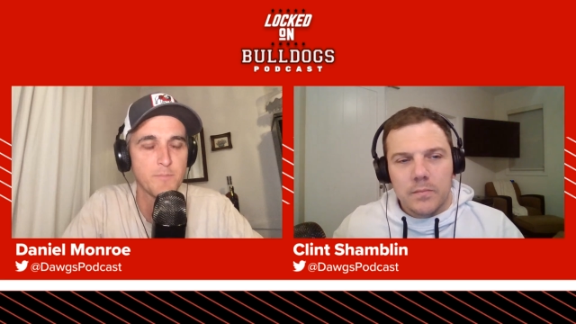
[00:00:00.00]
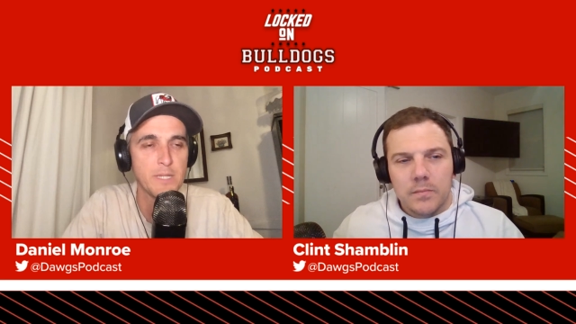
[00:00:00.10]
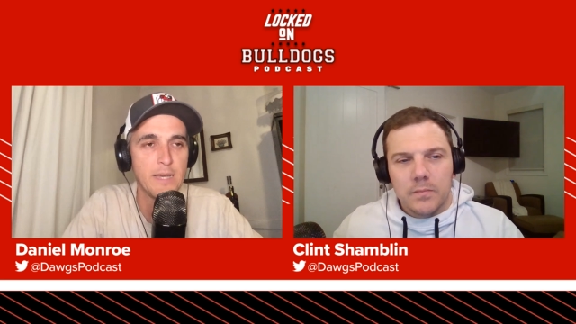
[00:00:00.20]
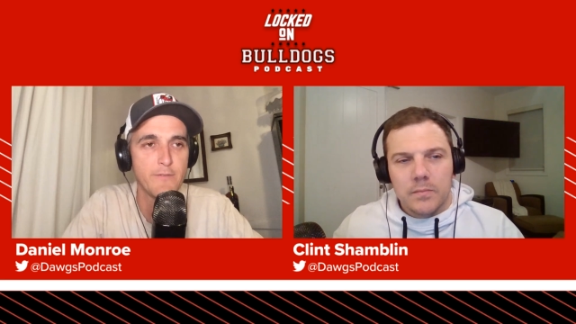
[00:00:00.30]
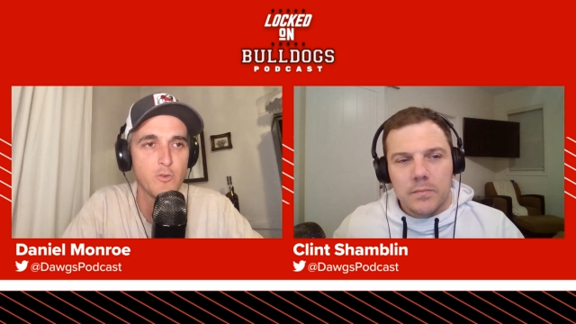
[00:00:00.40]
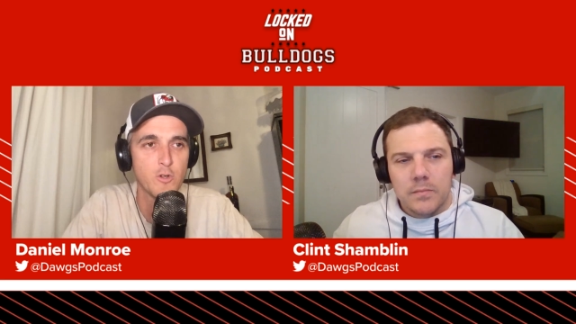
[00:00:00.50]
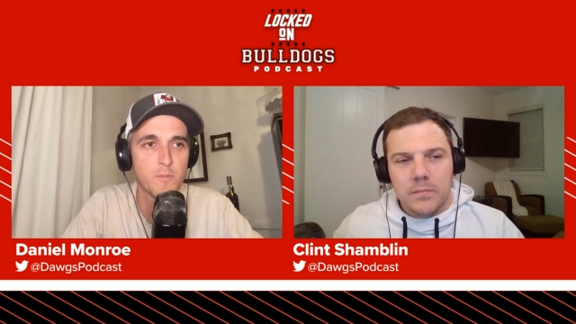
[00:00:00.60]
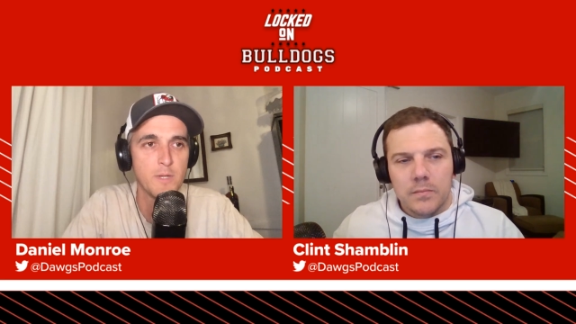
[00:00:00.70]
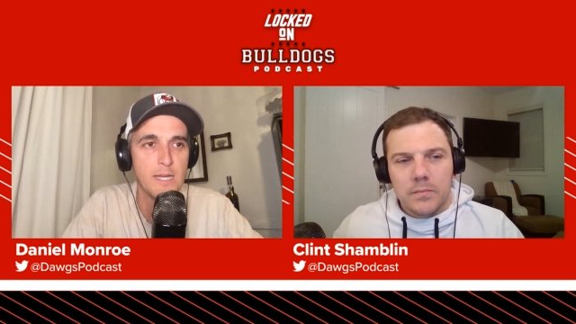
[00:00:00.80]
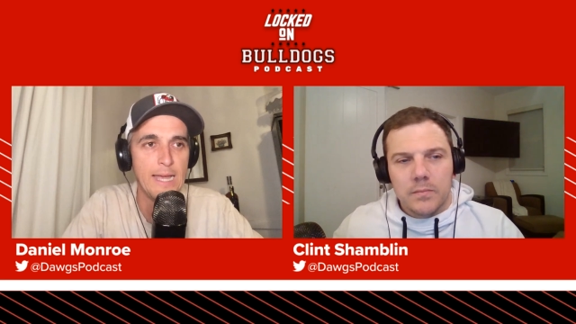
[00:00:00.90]

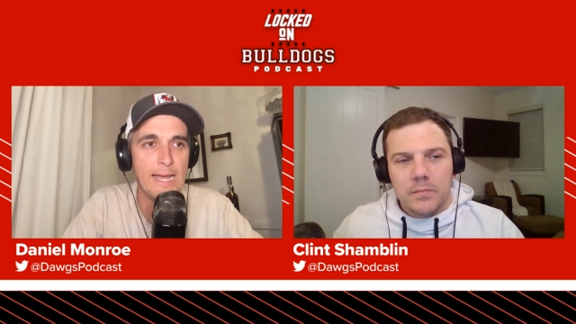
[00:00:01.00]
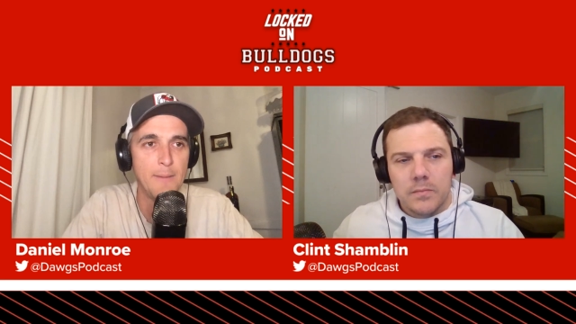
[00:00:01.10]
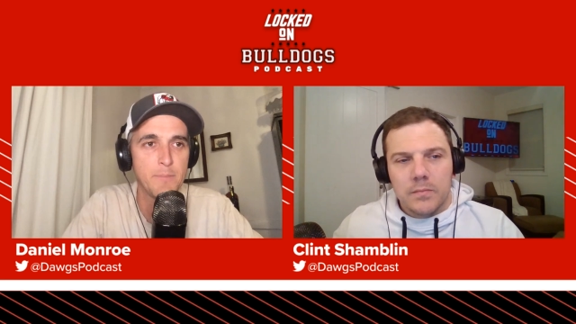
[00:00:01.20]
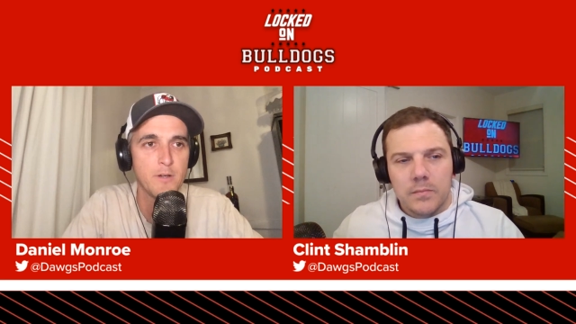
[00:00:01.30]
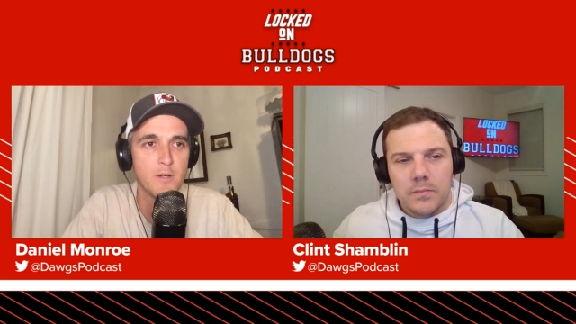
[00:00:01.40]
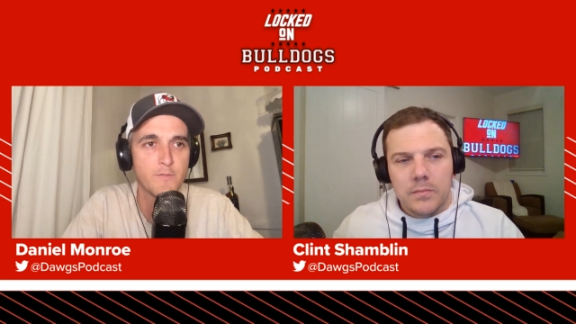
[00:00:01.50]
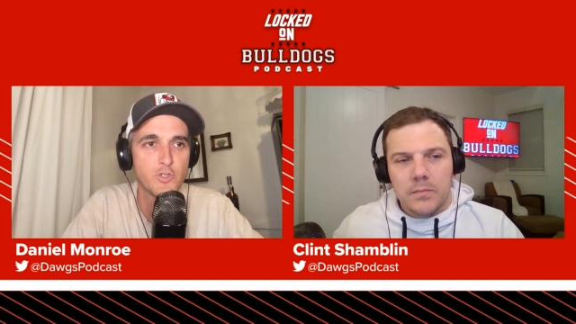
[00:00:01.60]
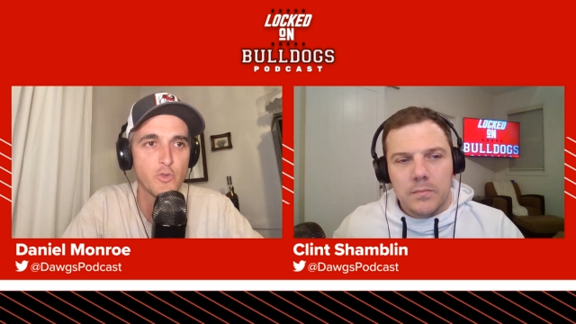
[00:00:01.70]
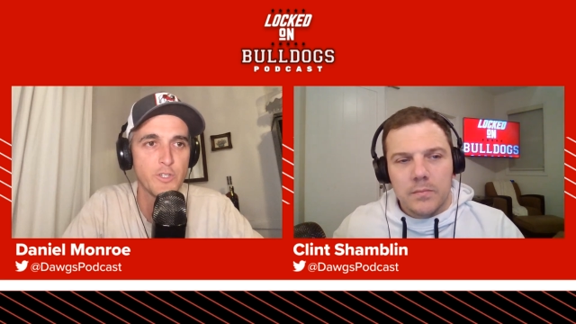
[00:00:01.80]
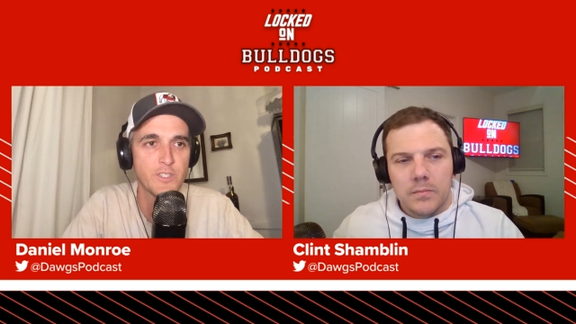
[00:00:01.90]
Speaker 1: platform app of
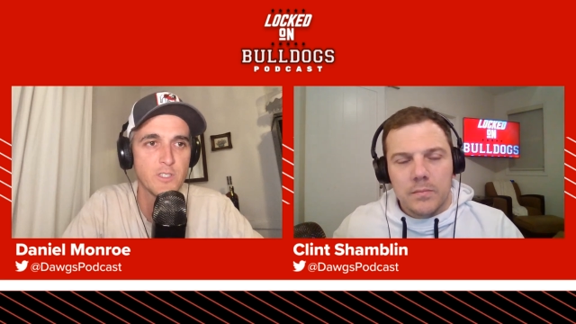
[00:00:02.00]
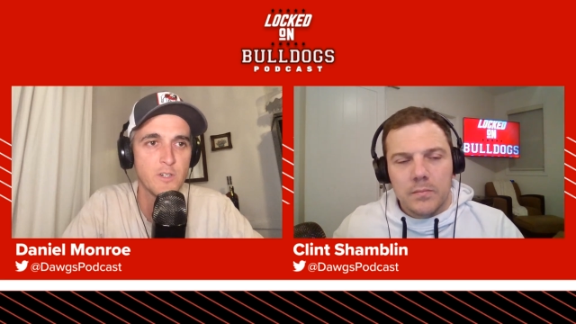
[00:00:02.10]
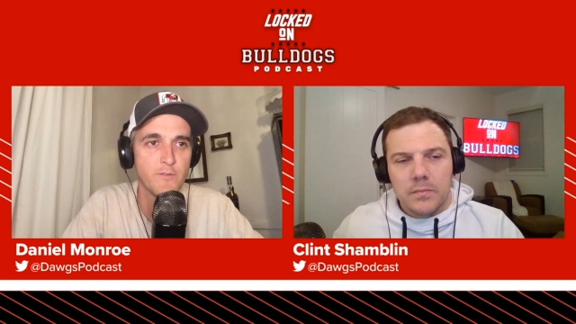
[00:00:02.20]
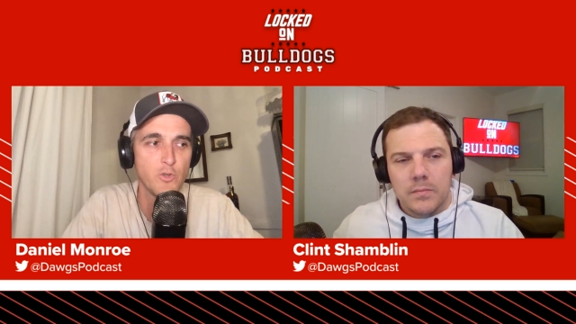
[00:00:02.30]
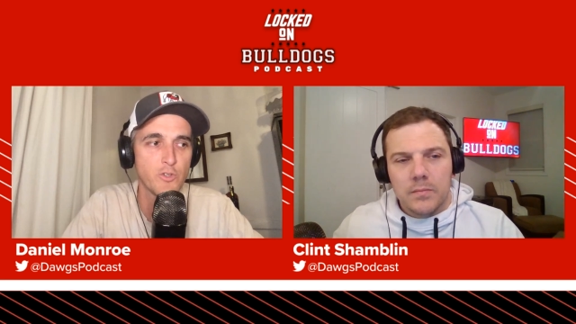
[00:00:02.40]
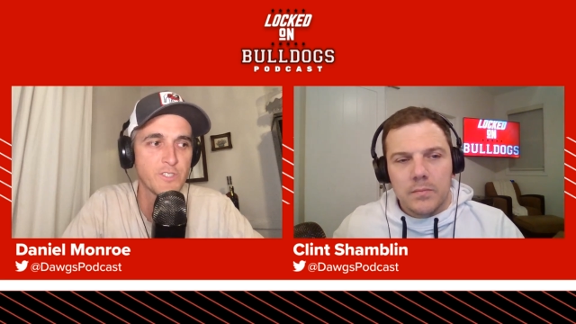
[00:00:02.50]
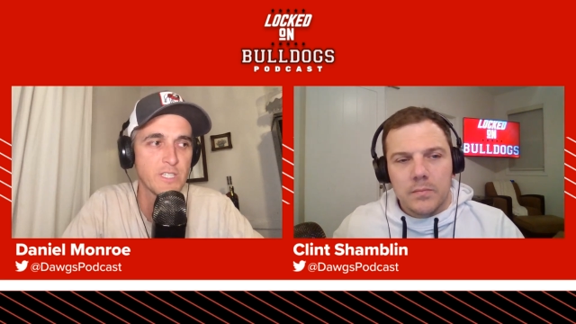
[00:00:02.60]
choice of yours